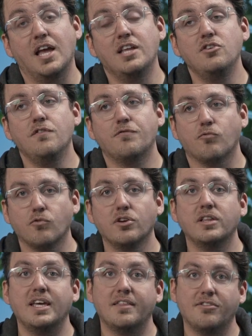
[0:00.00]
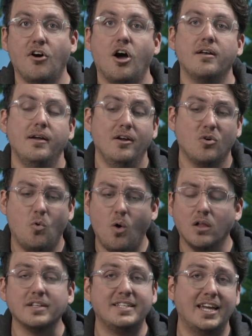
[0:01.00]
you've really thought
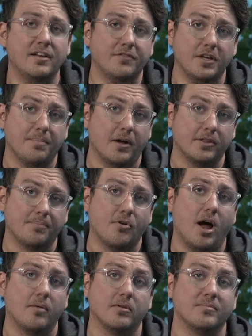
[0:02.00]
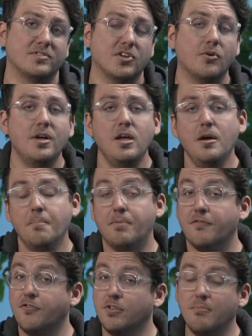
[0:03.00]
qualitatively about the problem. But
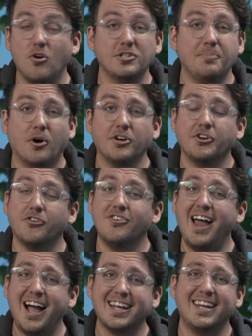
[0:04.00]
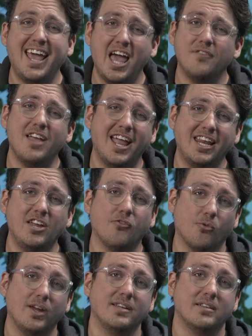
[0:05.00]
for the most part, you're not going to have any
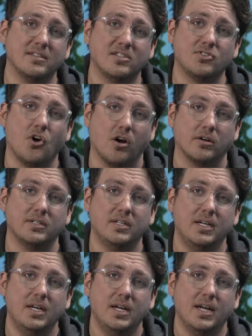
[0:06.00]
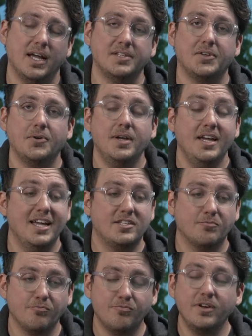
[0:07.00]
green to start. And so it's
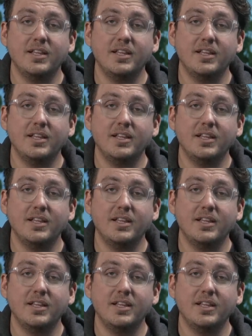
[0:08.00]
really